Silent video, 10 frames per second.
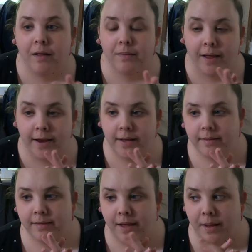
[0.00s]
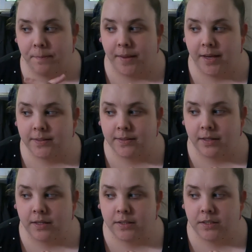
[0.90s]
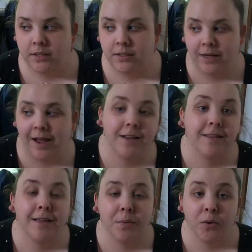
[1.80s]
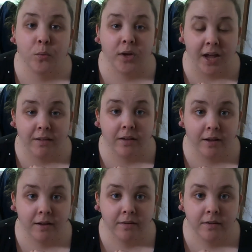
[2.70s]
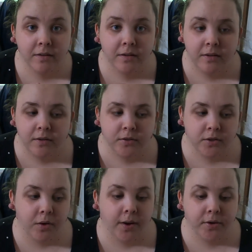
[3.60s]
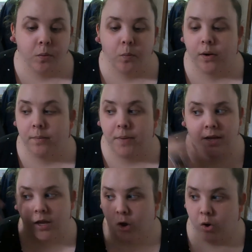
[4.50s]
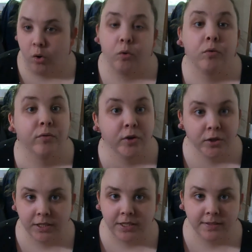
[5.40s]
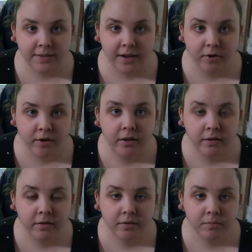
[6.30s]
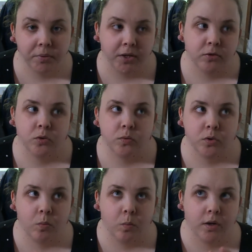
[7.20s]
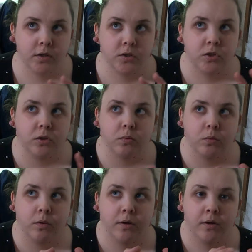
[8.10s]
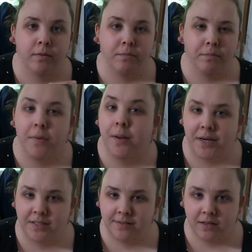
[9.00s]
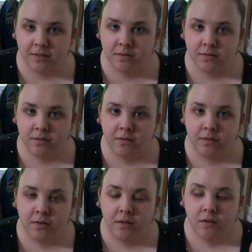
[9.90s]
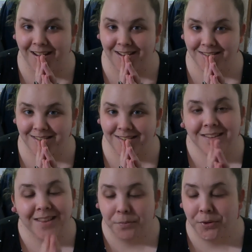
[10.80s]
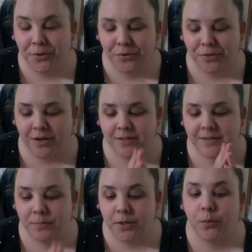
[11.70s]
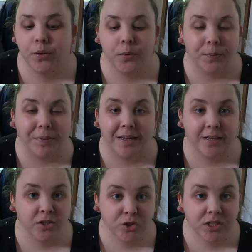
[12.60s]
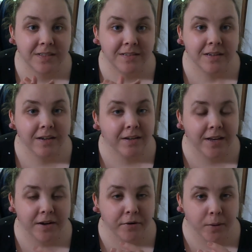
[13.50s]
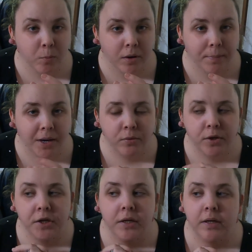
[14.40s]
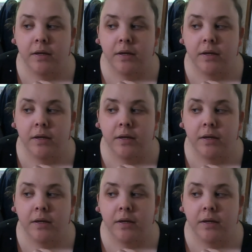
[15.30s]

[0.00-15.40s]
a light that makes it anything but reality. You know, I don't want to make it overly scary, but I also don't want to minimize things. Yes. Let me know your thoughts. Let me know what you would be interested in hearing more about.